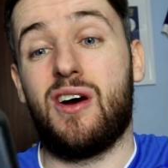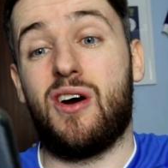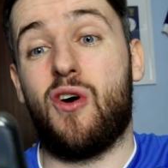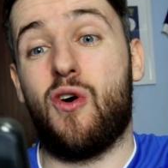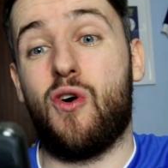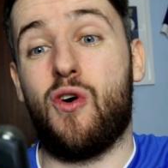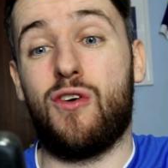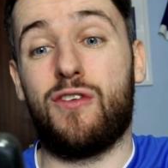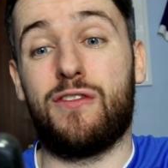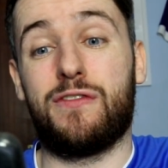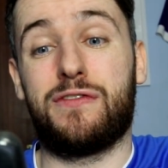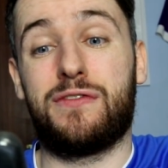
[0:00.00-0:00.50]

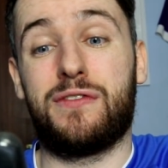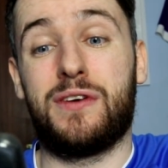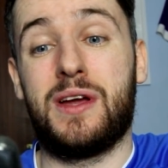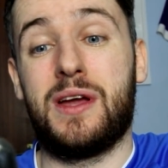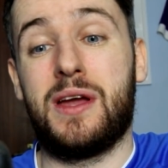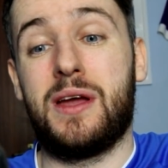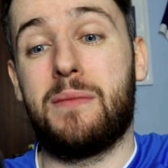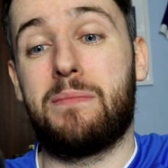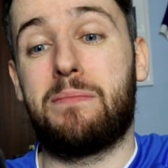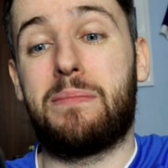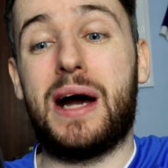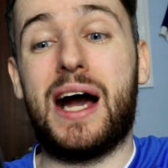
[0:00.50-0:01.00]
of
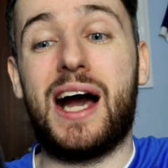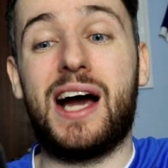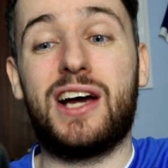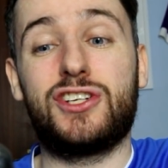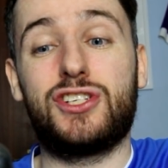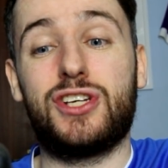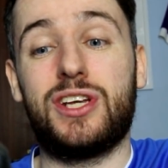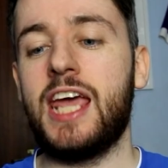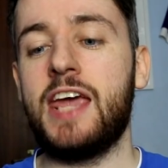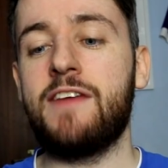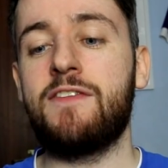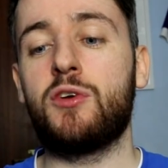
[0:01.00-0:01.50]

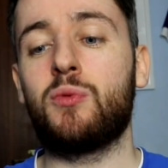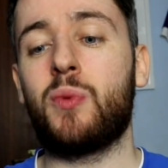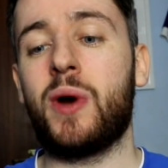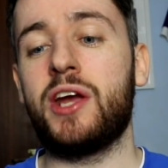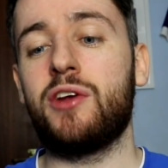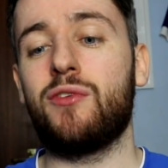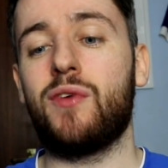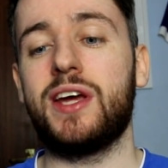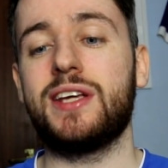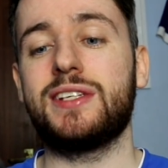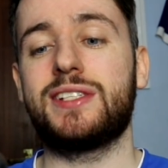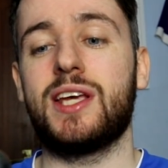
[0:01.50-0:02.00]
passion. David
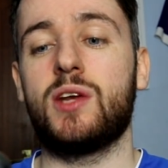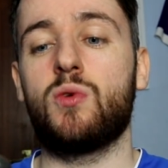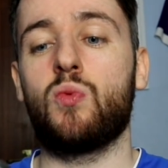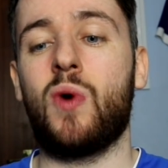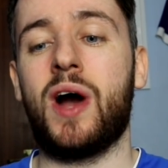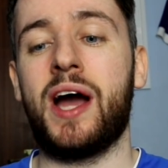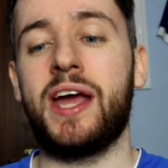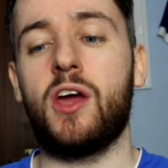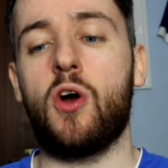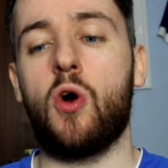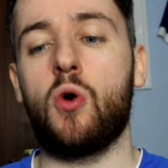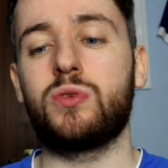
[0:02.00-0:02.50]
White writes in,
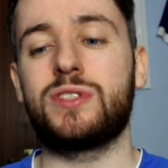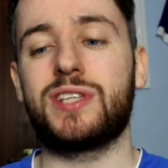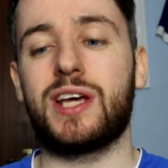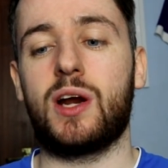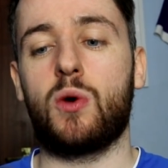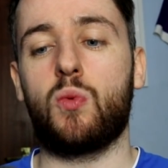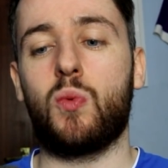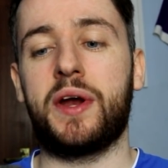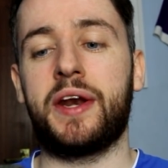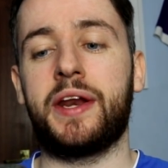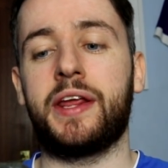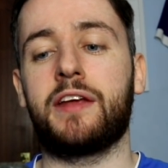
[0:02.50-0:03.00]
why alter a
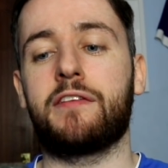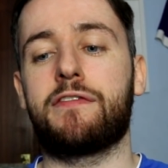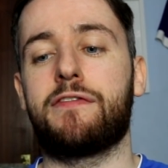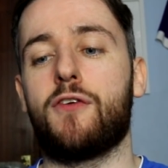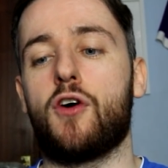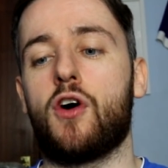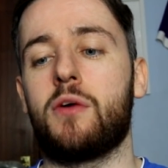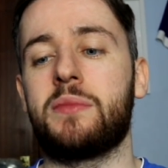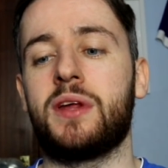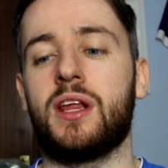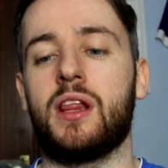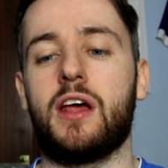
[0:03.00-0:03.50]
winning
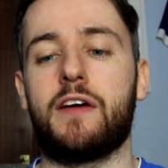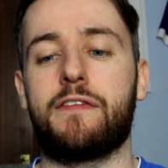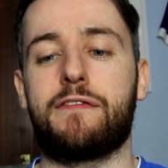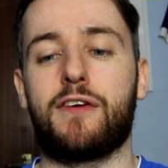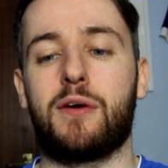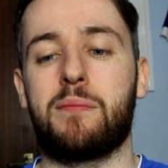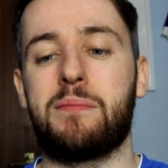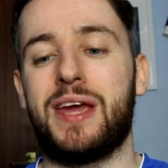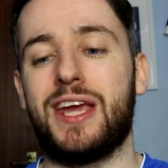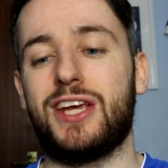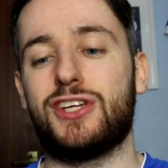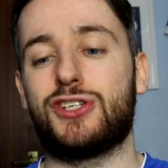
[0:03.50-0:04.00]
formula,
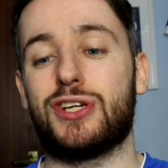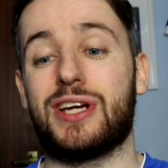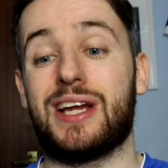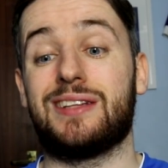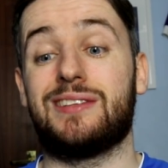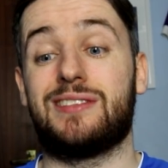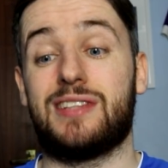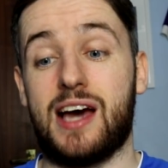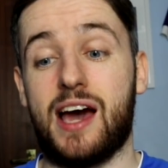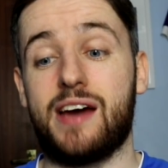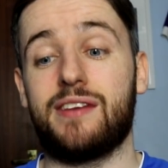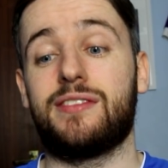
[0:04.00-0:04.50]
formation
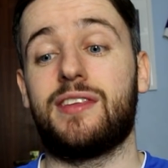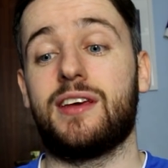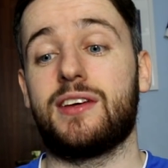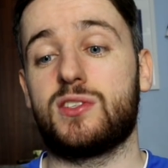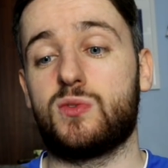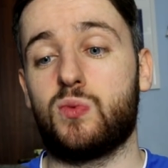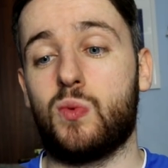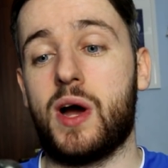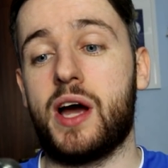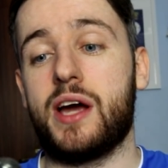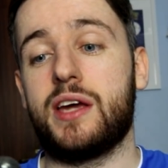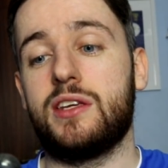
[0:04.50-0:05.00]
and
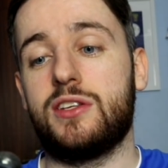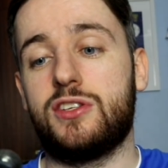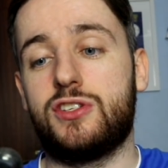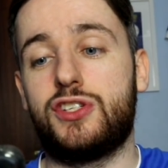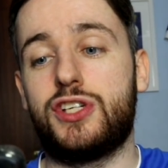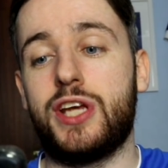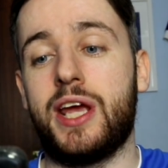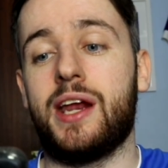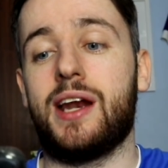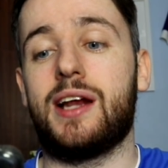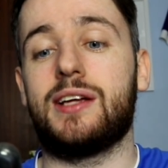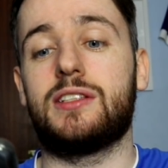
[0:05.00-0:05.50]
tactics wise?
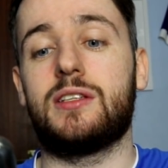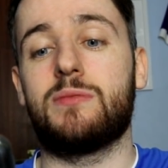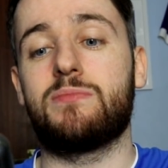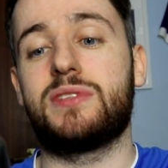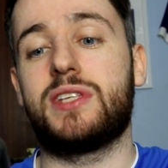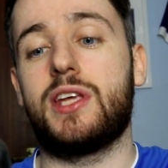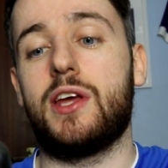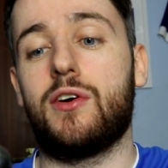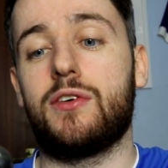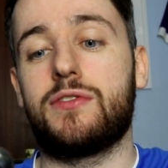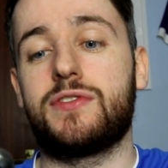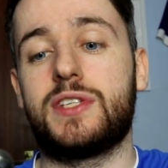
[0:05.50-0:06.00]
Gerrard
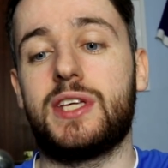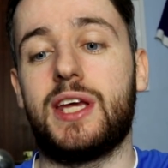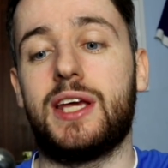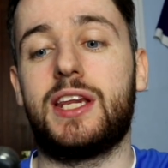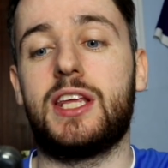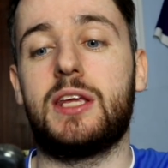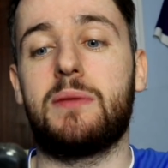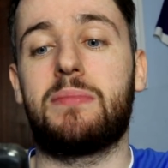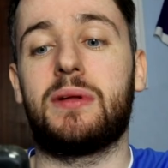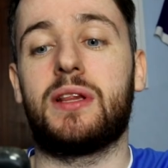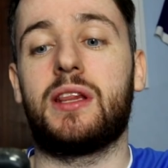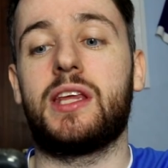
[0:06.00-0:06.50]
himself said
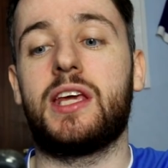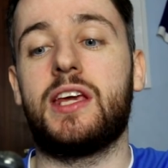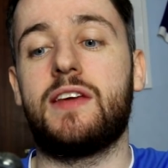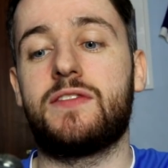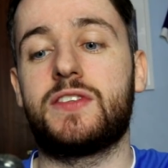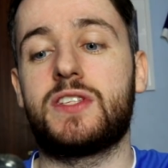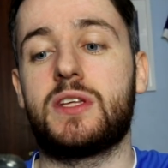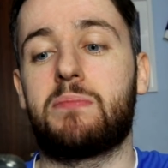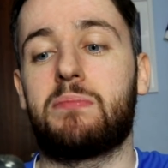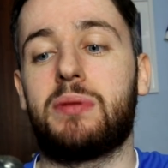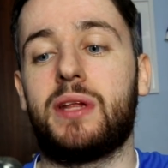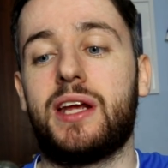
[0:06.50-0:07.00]
he
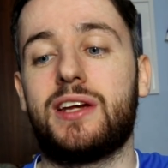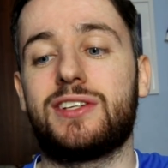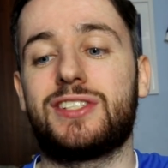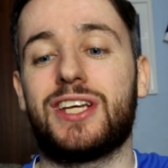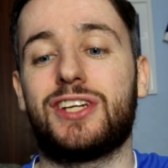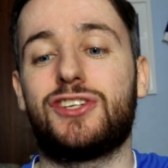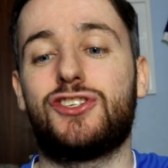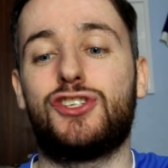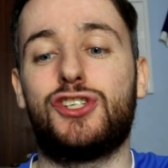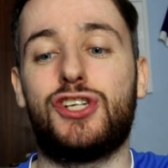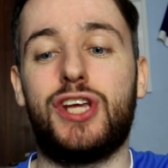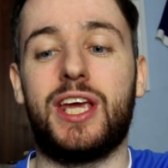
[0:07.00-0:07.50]
believes the players
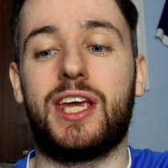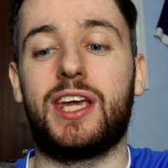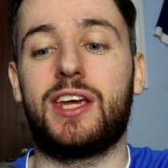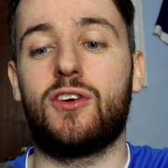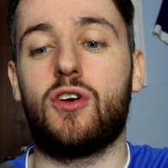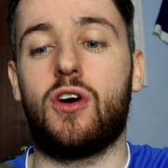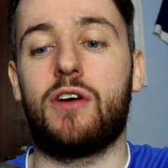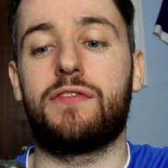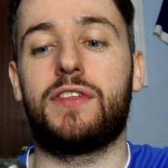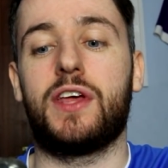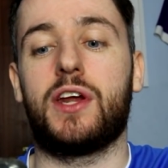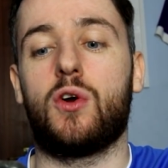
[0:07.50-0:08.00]
had shaken
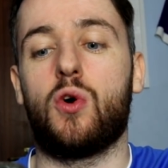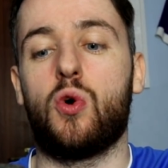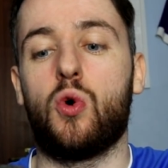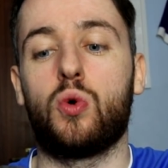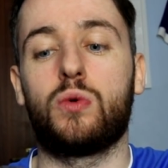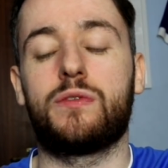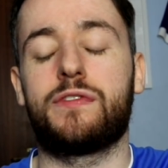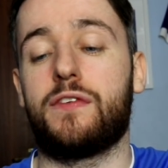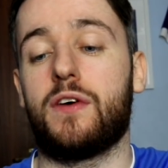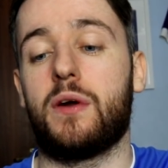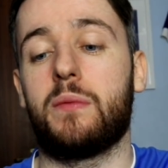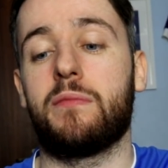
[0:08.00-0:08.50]
off their
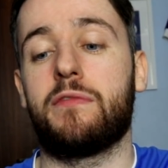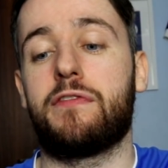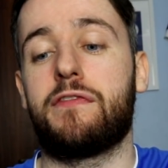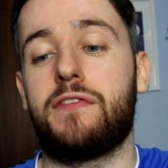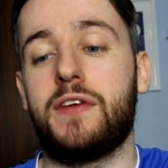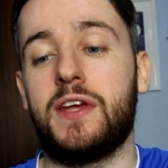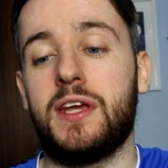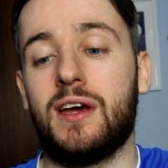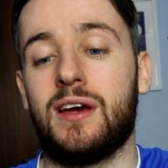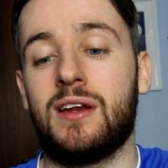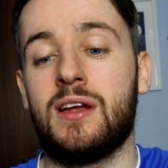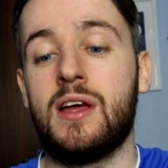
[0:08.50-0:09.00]
old firm
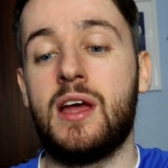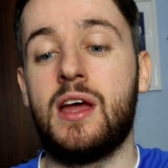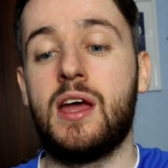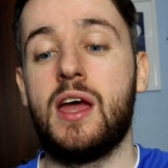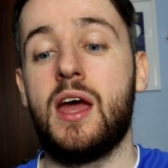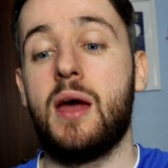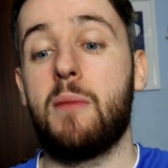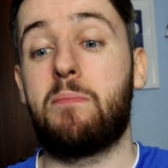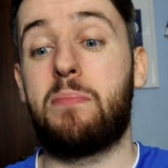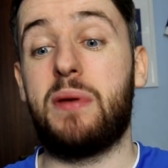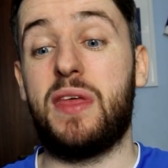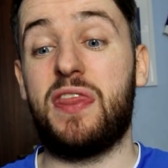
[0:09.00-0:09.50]
fear,
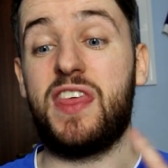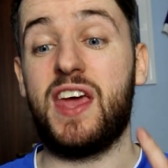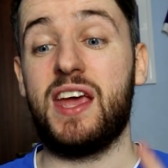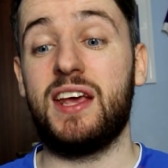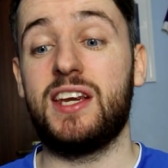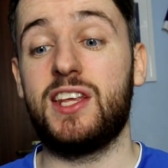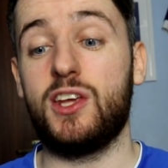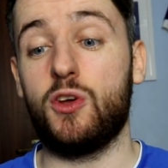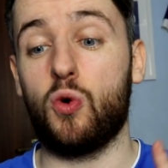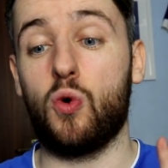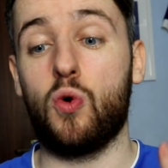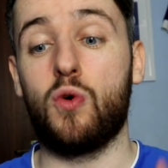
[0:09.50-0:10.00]
but then
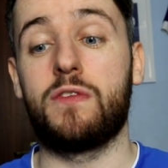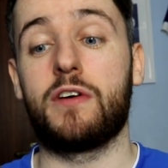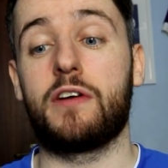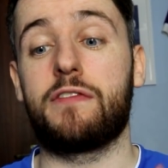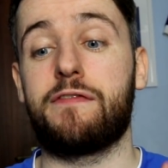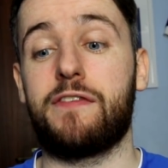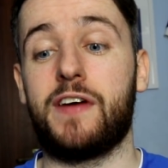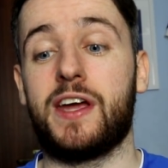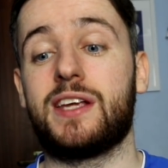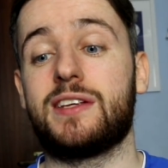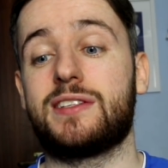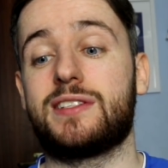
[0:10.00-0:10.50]
he
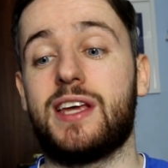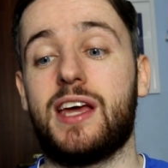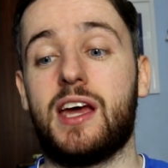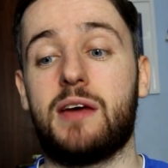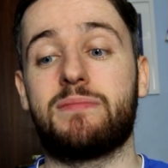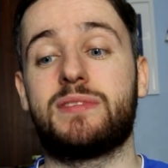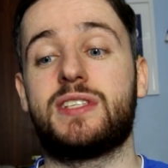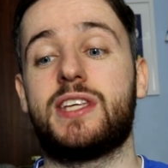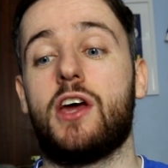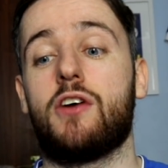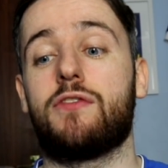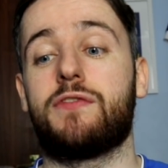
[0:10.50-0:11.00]
overthinks it
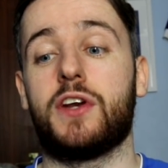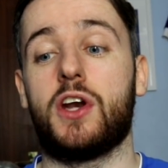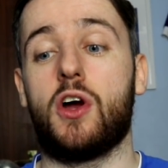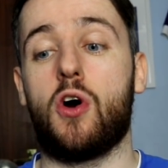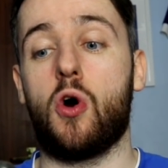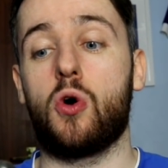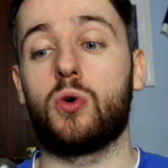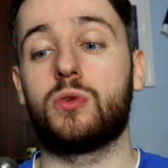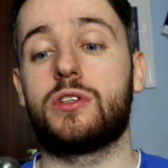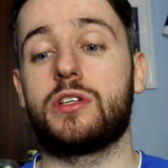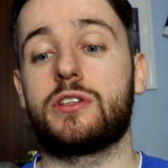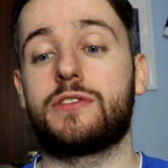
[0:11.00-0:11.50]
himself and
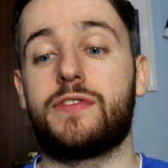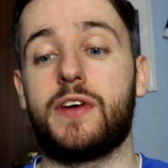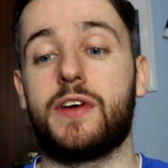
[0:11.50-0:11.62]
alters